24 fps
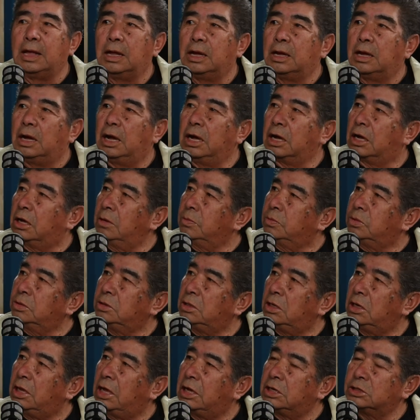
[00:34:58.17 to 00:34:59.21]
I come to the
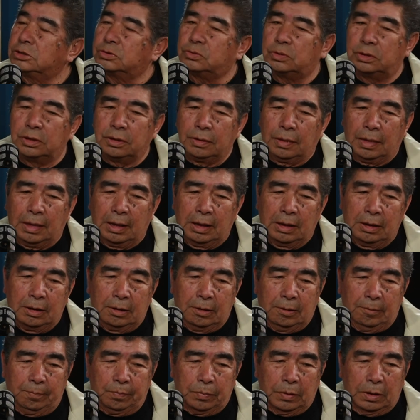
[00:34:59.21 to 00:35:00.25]
last one,
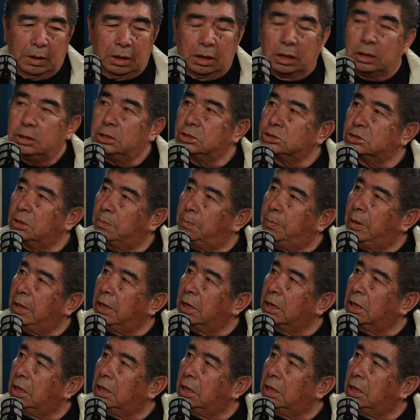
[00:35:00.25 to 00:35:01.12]
and there's a plaque